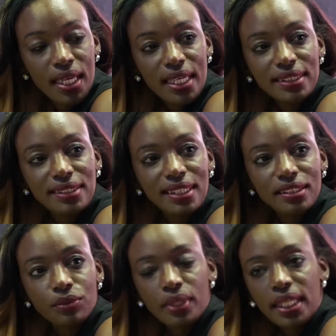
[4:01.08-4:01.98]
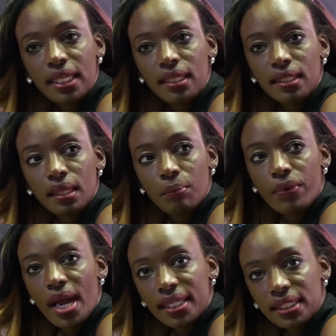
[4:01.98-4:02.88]
it's it's really, the
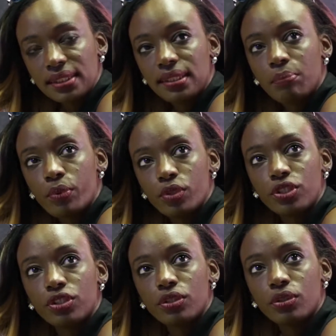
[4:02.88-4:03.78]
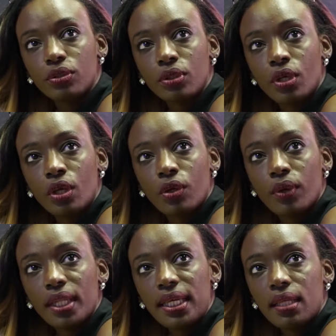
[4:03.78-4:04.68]
brand is supposed to
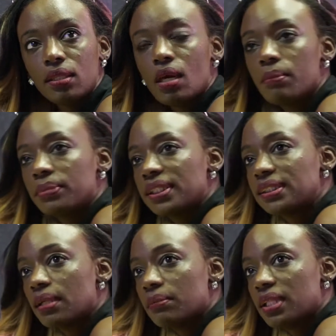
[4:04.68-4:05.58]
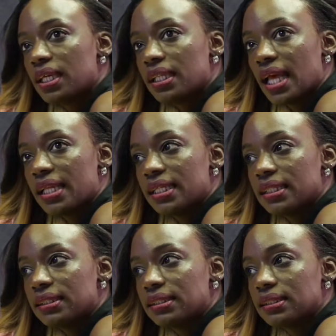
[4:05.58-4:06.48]
really encompass something that
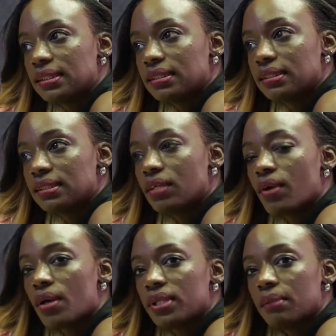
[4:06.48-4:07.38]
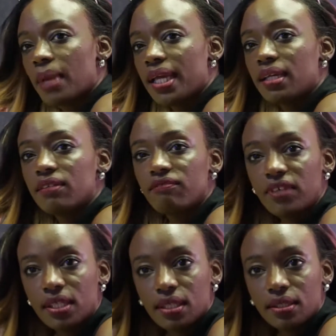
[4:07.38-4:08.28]
is surrounded by
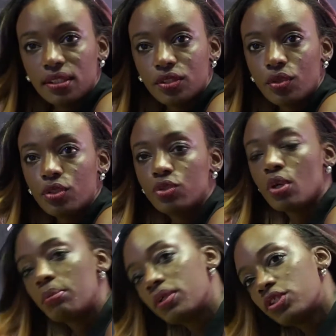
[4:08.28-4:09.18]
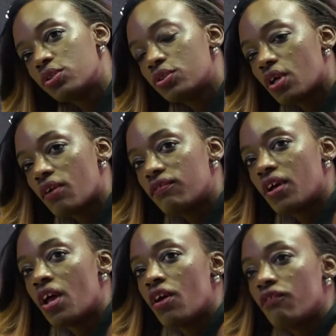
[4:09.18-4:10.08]
convenience. So you drop your shoes off
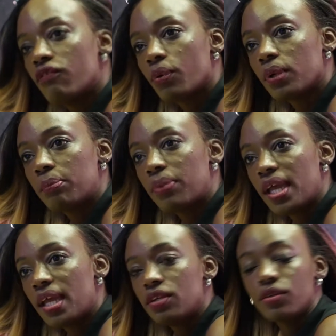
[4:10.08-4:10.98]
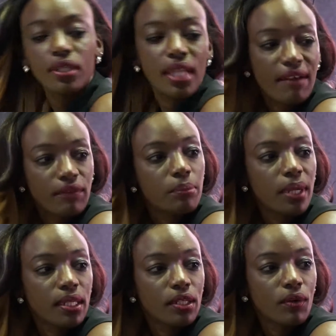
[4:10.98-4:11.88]
for repair, you could have a
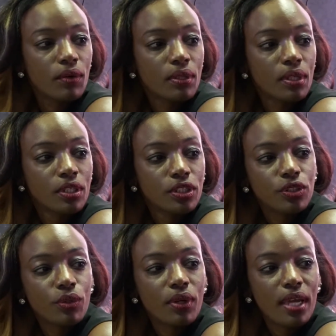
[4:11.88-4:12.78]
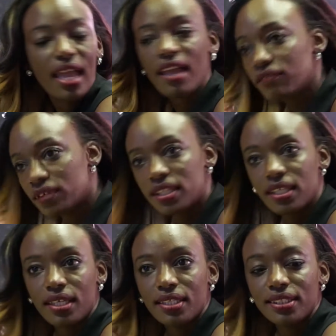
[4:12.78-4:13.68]
pedicure. So
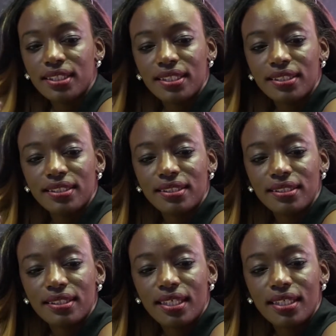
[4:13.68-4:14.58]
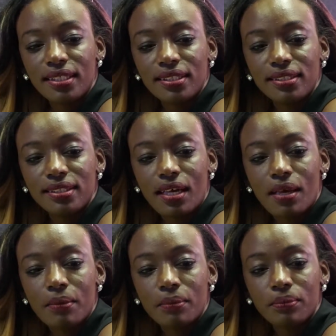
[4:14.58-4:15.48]
everything is is is
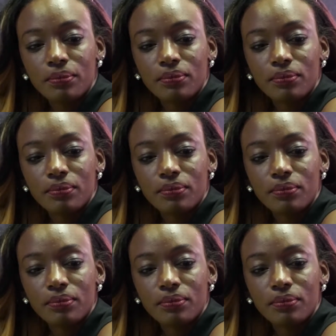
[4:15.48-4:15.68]
um,